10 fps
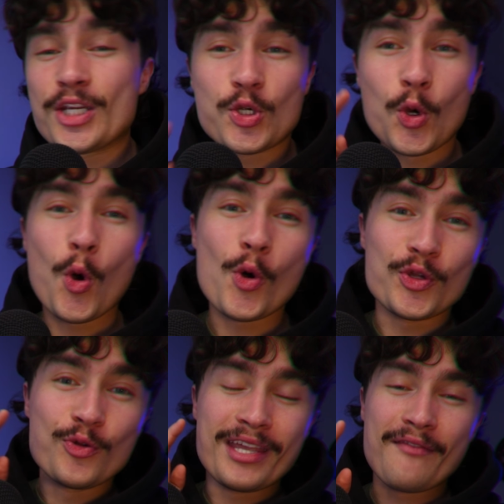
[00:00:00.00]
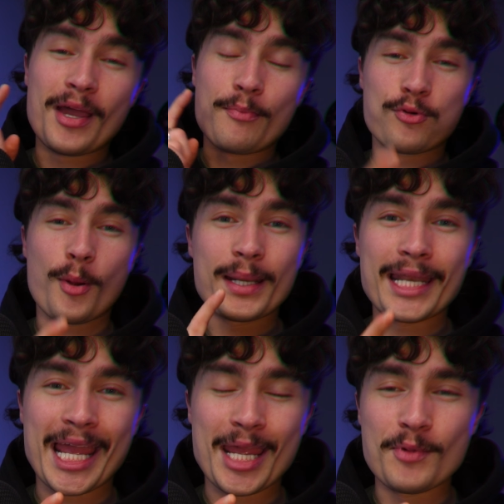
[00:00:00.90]
sure you give it a proper
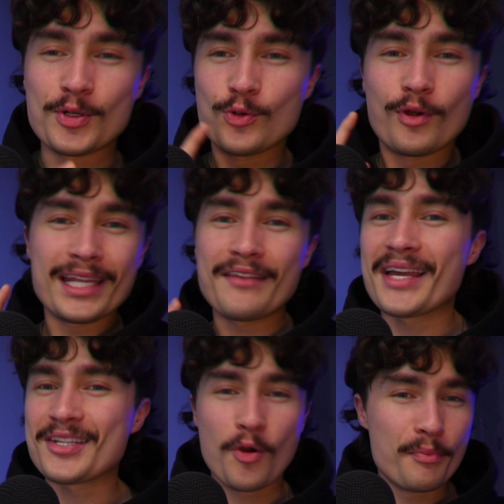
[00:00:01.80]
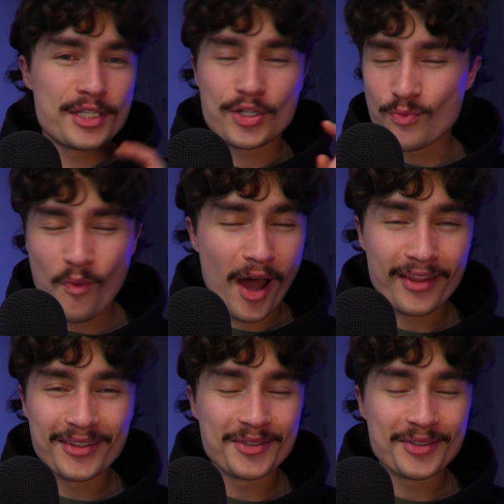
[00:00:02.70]
name. Do not leave it as composition 1.